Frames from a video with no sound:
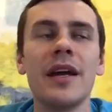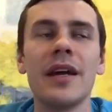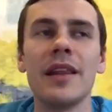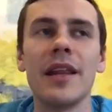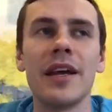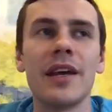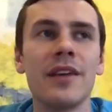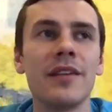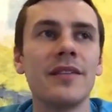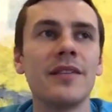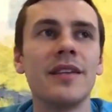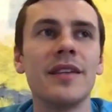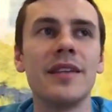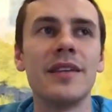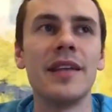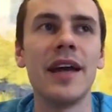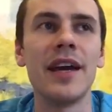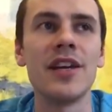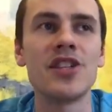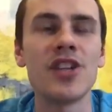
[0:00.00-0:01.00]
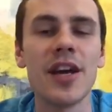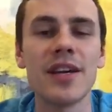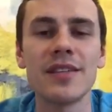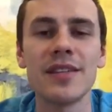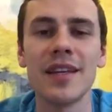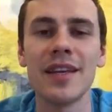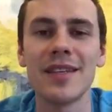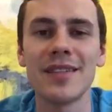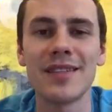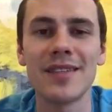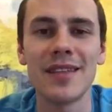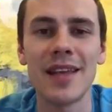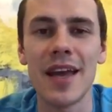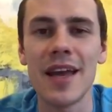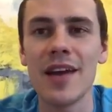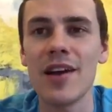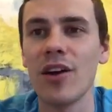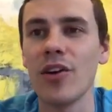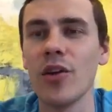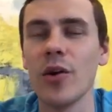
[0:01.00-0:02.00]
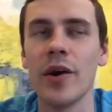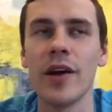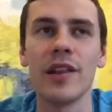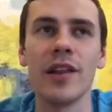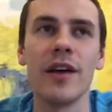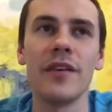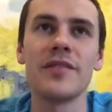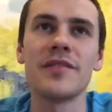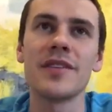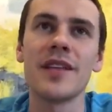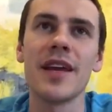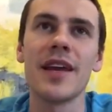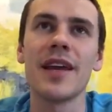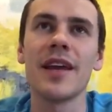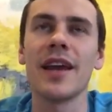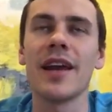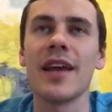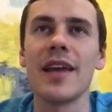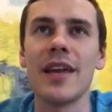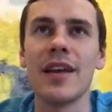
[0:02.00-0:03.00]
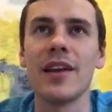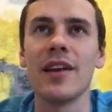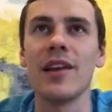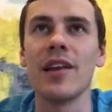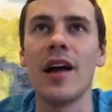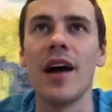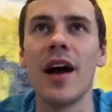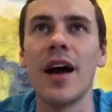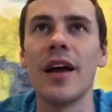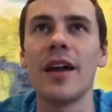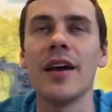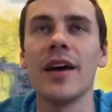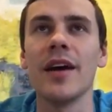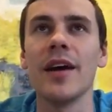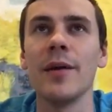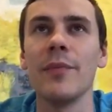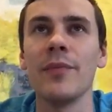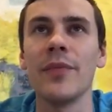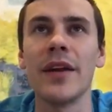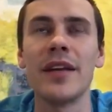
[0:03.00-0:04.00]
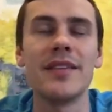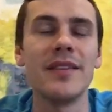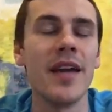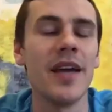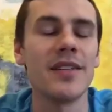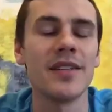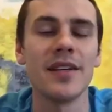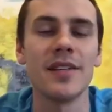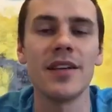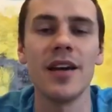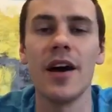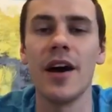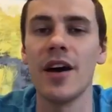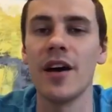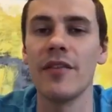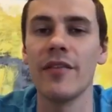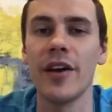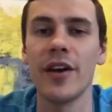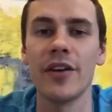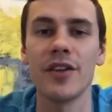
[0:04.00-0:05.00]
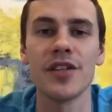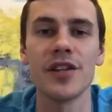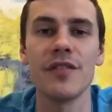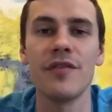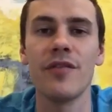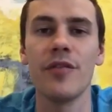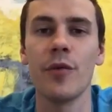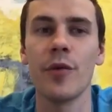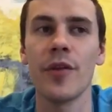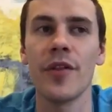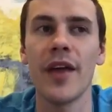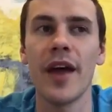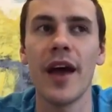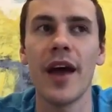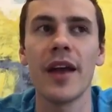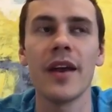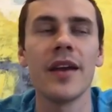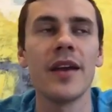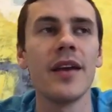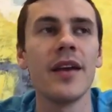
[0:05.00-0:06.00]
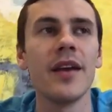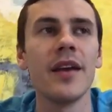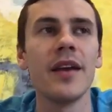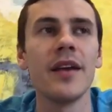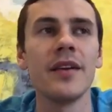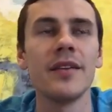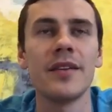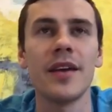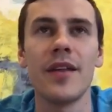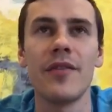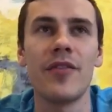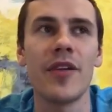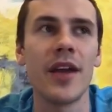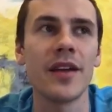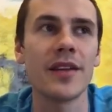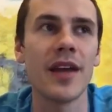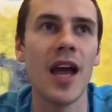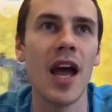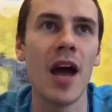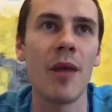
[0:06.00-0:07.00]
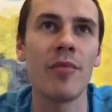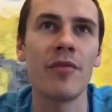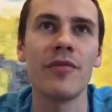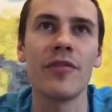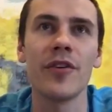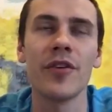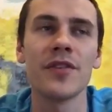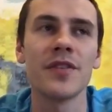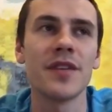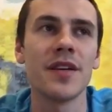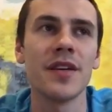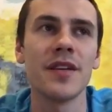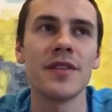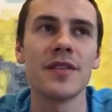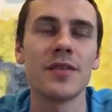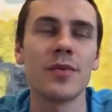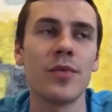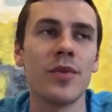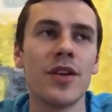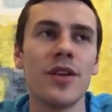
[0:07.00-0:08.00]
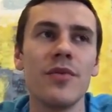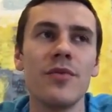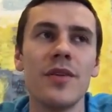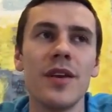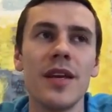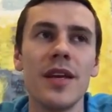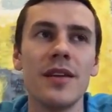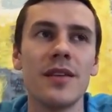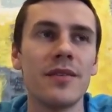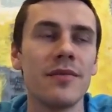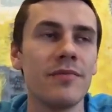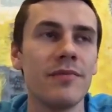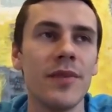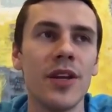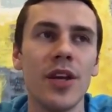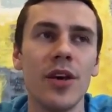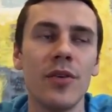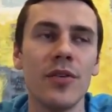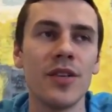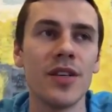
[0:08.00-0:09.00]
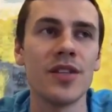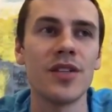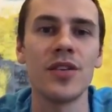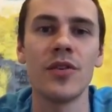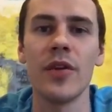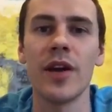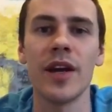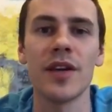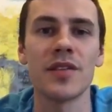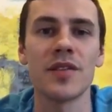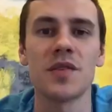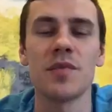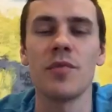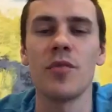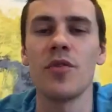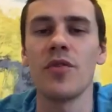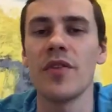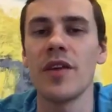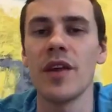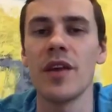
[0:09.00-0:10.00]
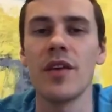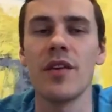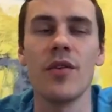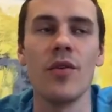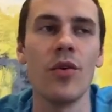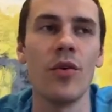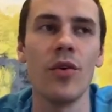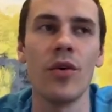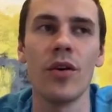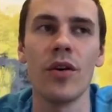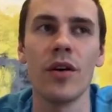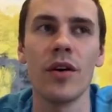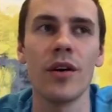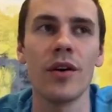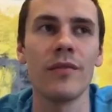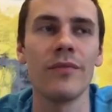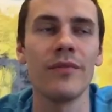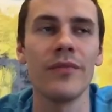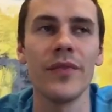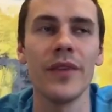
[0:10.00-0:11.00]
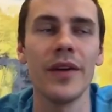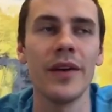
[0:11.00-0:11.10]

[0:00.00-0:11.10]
like digesting a steak, although I love steak and I eat it a lot, it takes a ton of energy for that to happen, versus when you eat, and just do like a smoothie or,